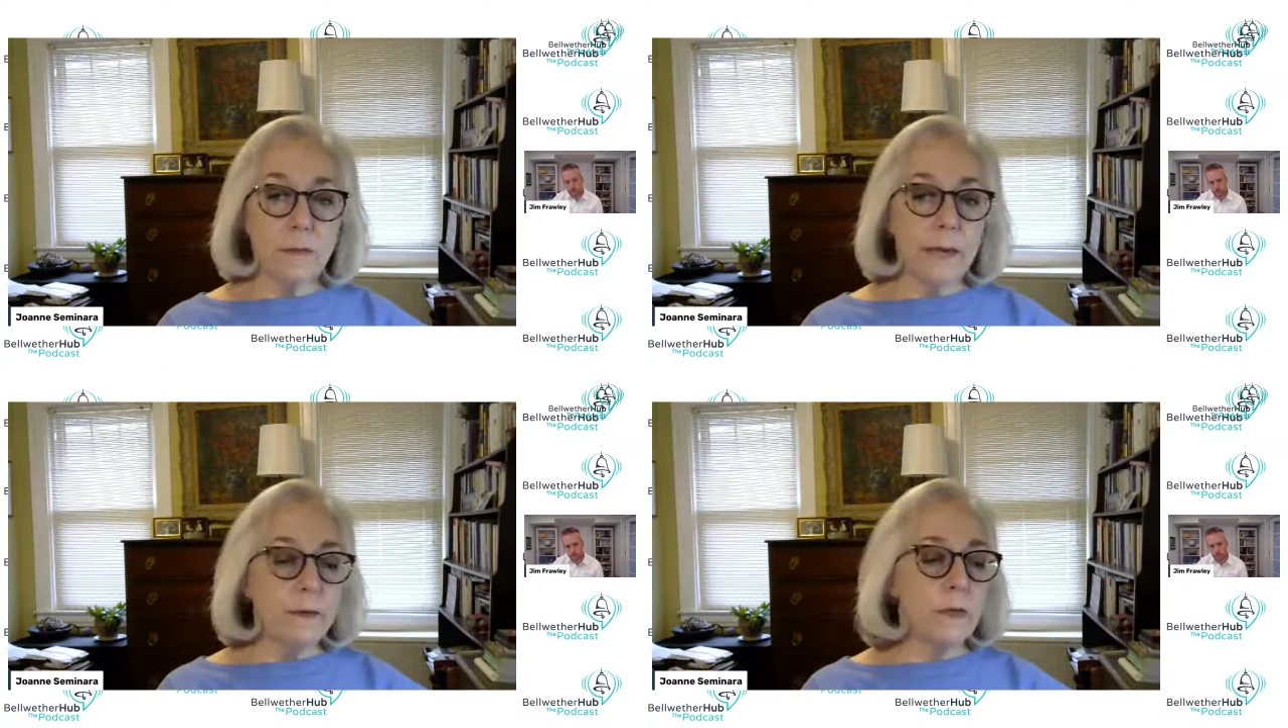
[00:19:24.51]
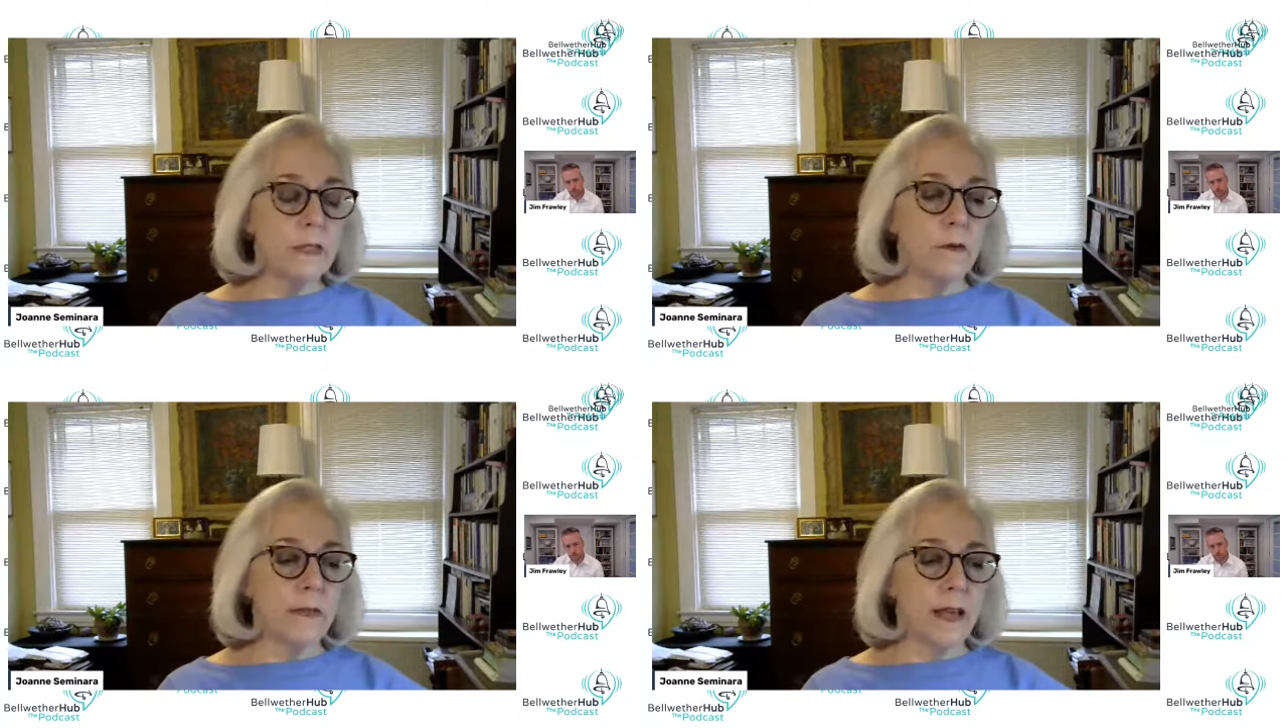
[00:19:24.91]
Maybe we
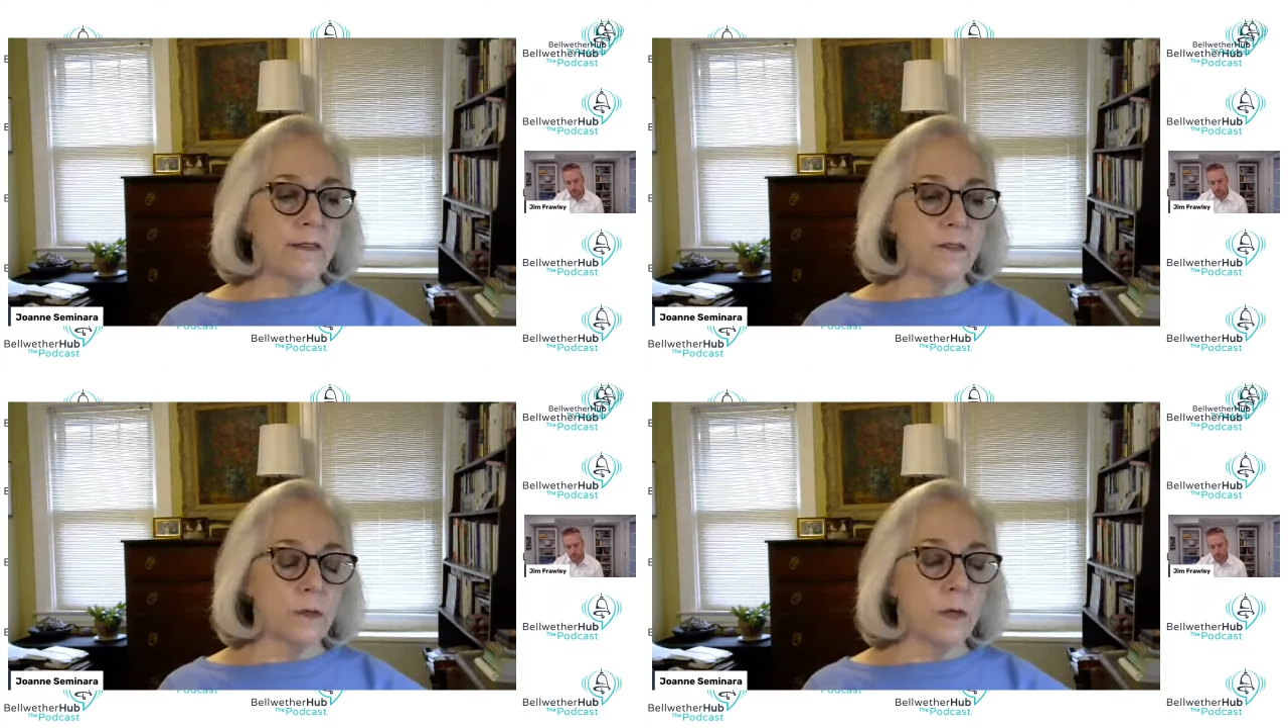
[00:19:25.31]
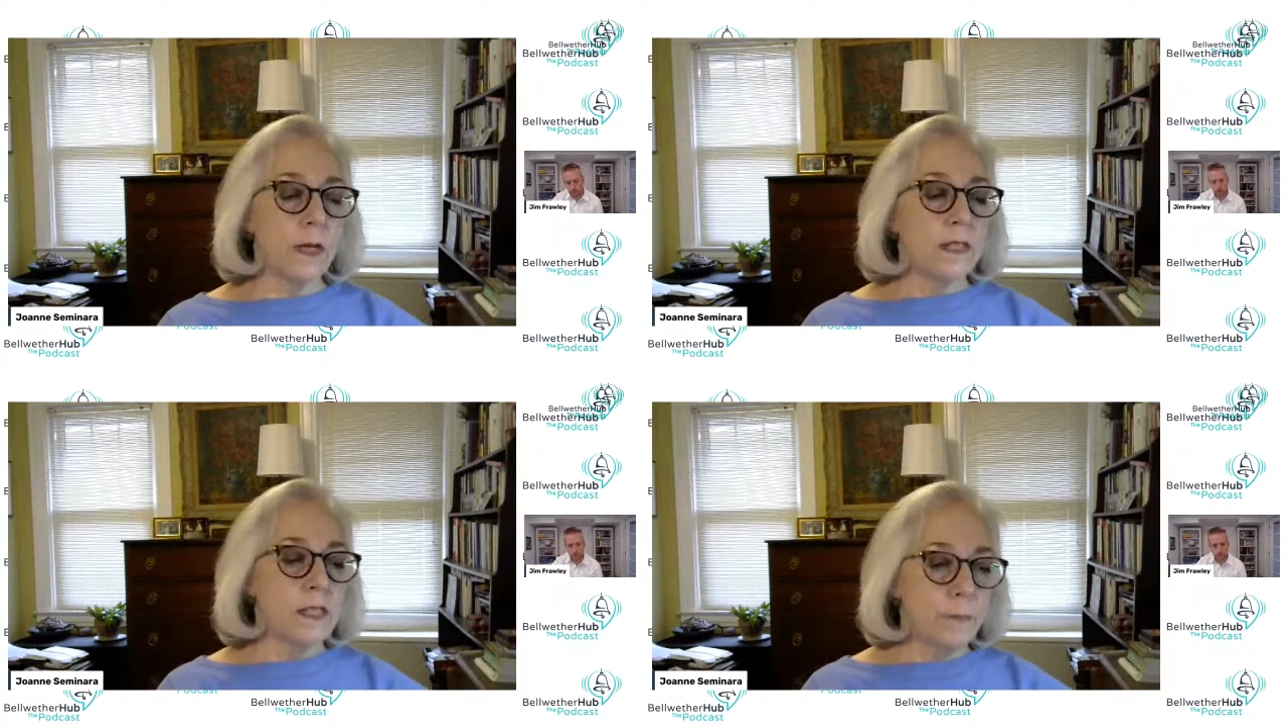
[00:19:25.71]
don't have to
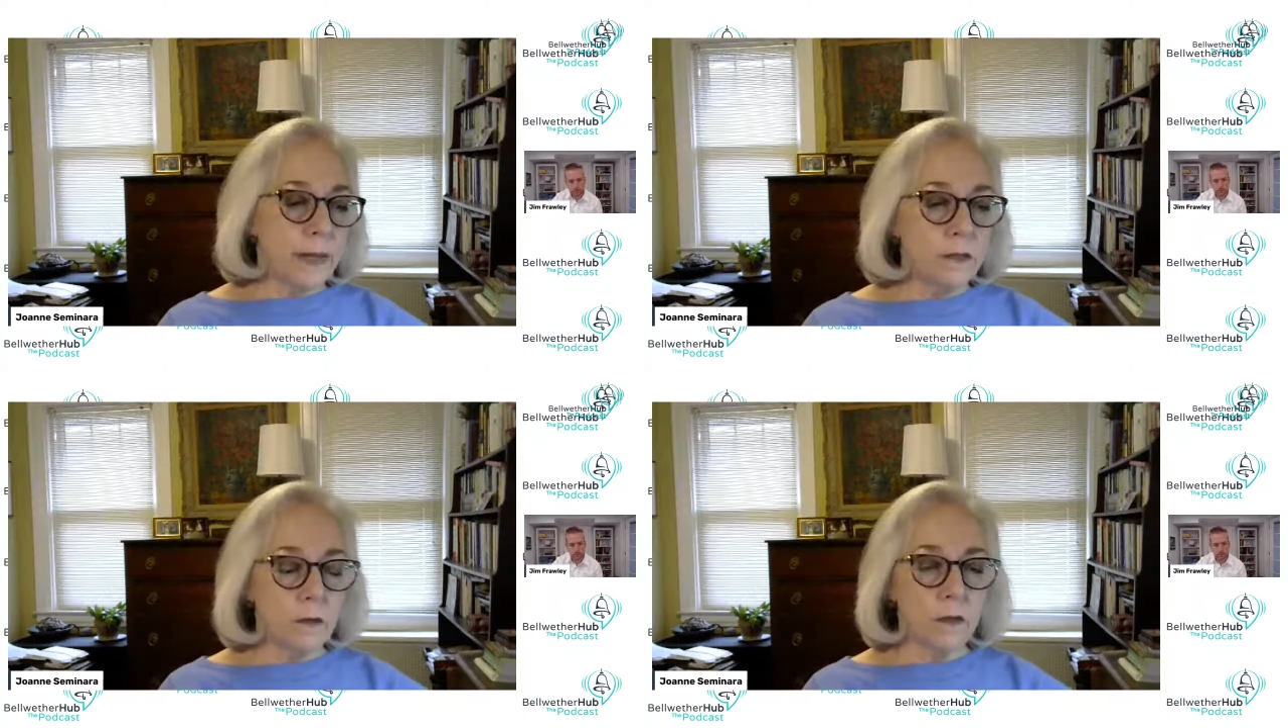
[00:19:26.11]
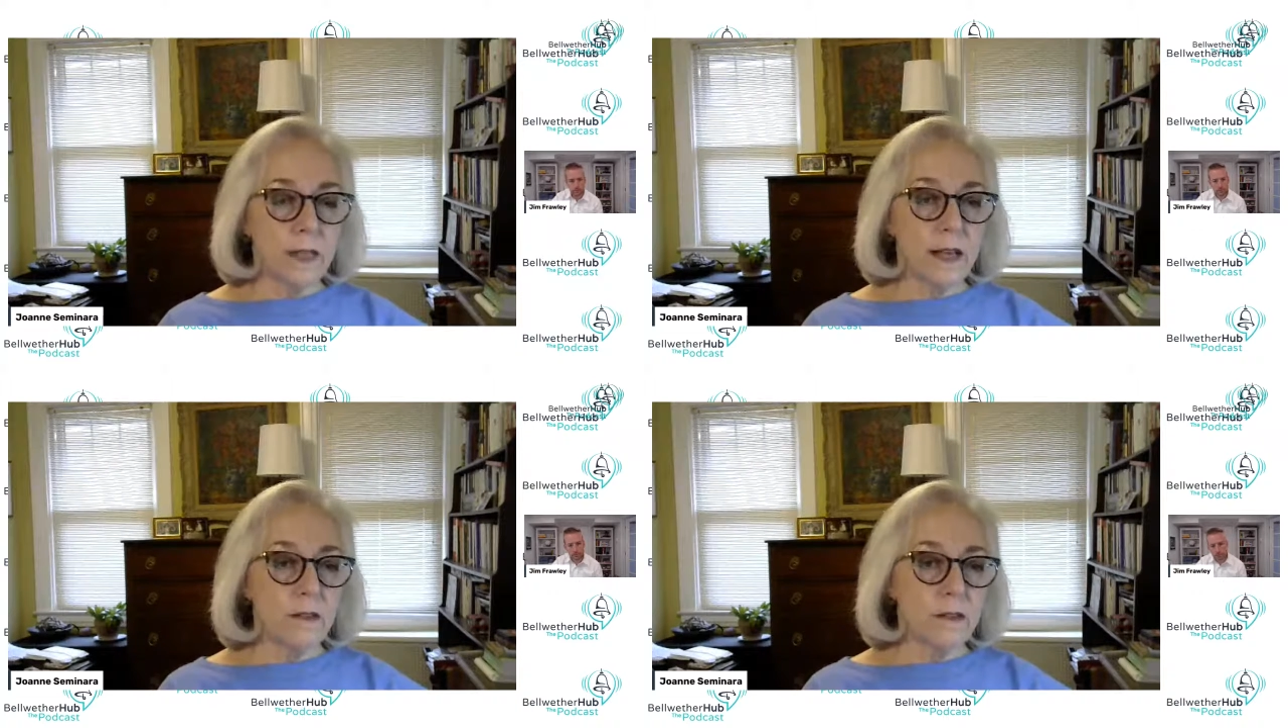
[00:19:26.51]
spend it all
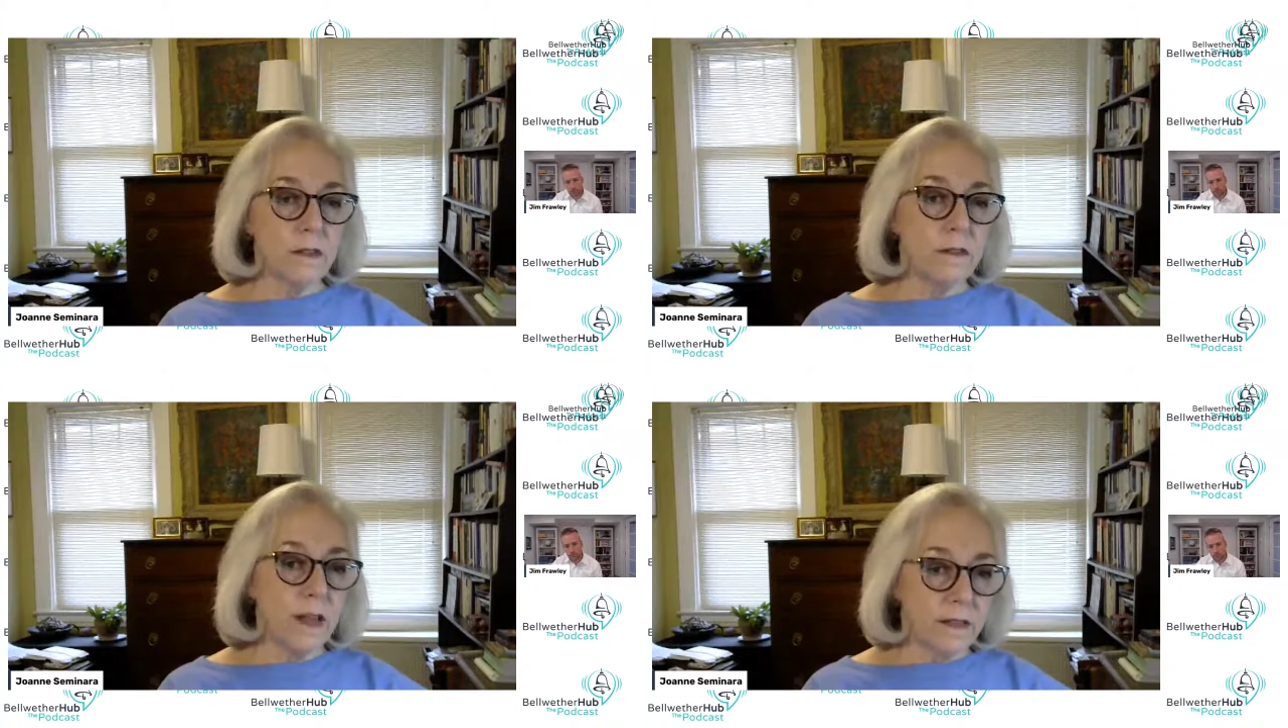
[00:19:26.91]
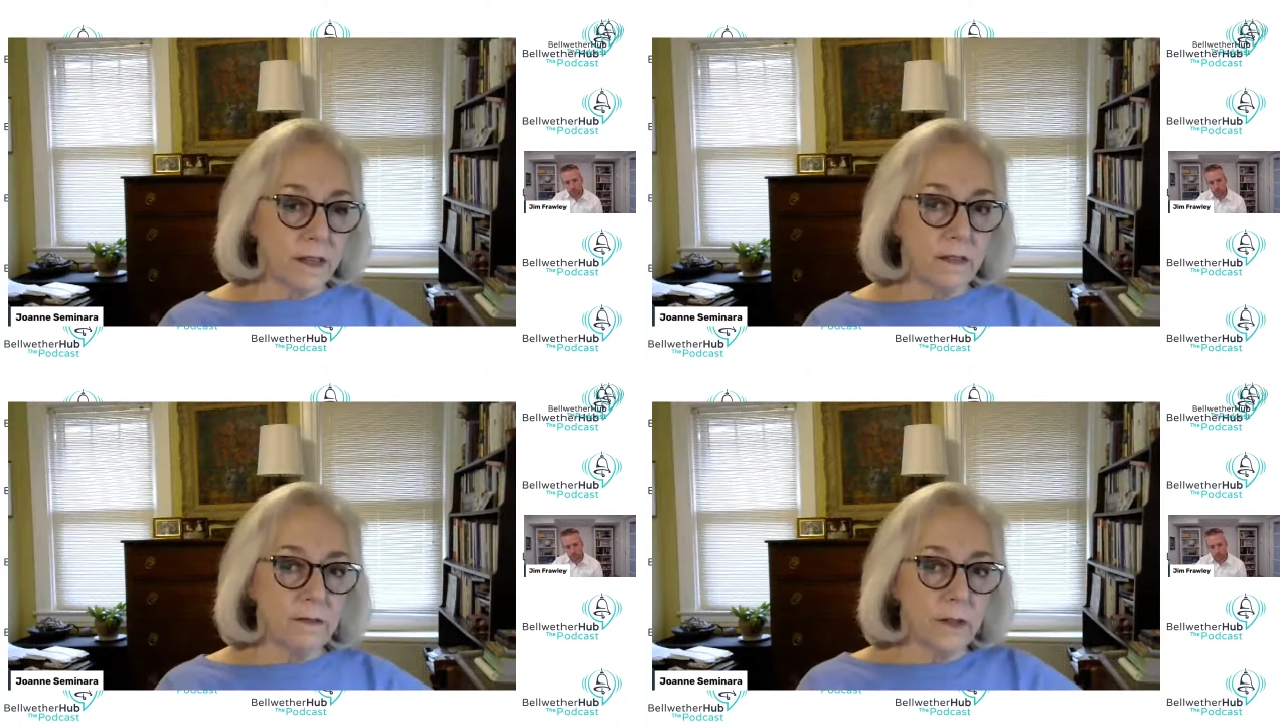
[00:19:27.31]
down to
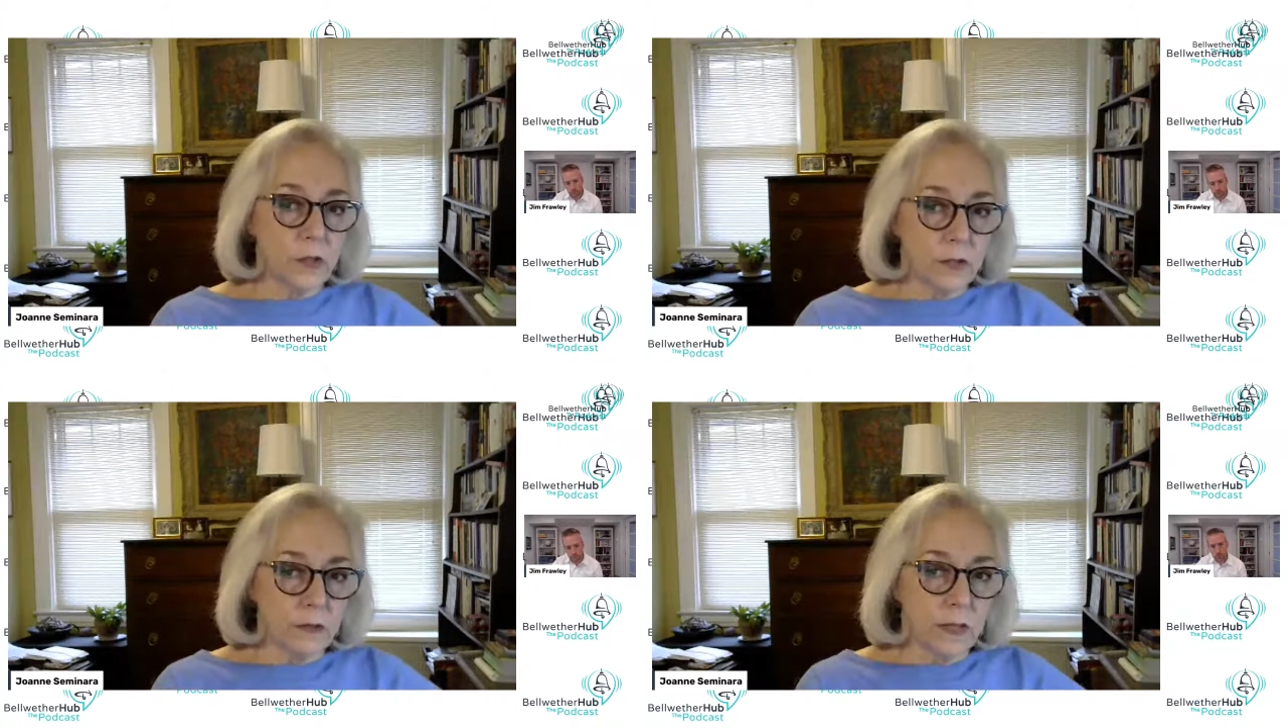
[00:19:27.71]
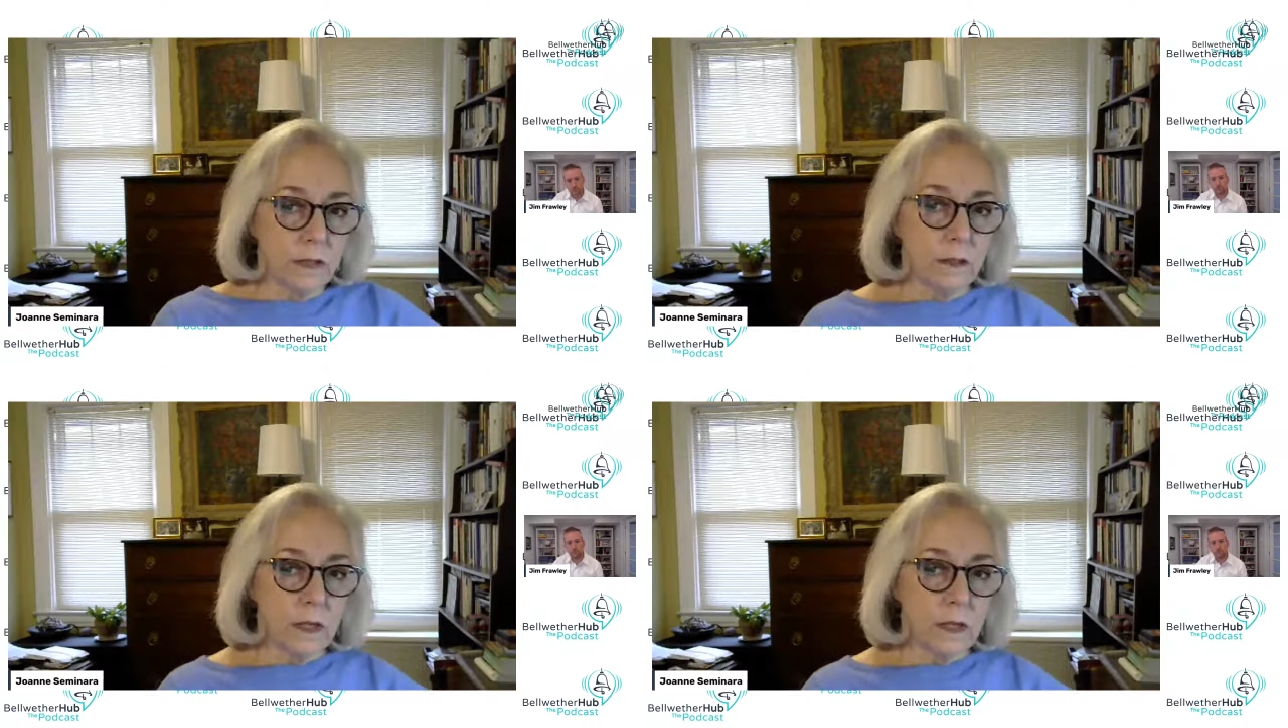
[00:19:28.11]
nothing virtually.